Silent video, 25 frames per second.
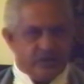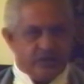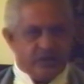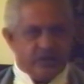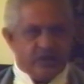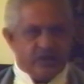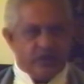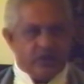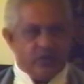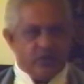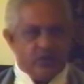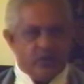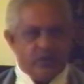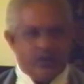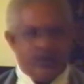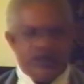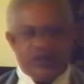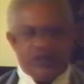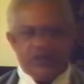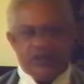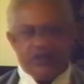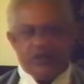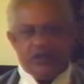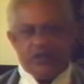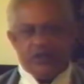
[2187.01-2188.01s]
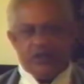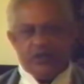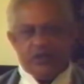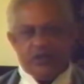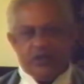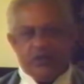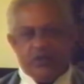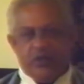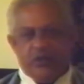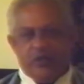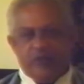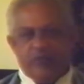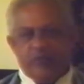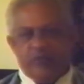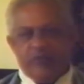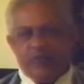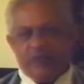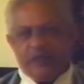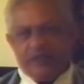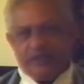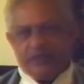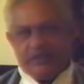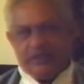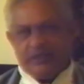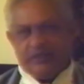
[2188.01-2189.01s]
Now when we
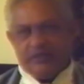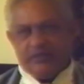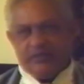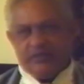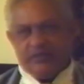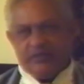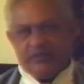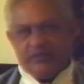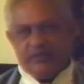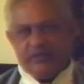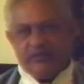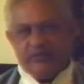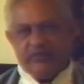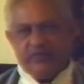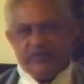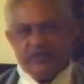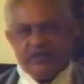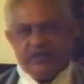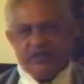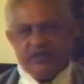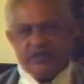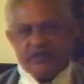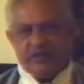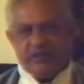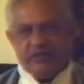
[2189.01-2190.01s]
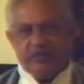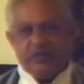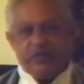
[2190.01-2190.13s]
mix up various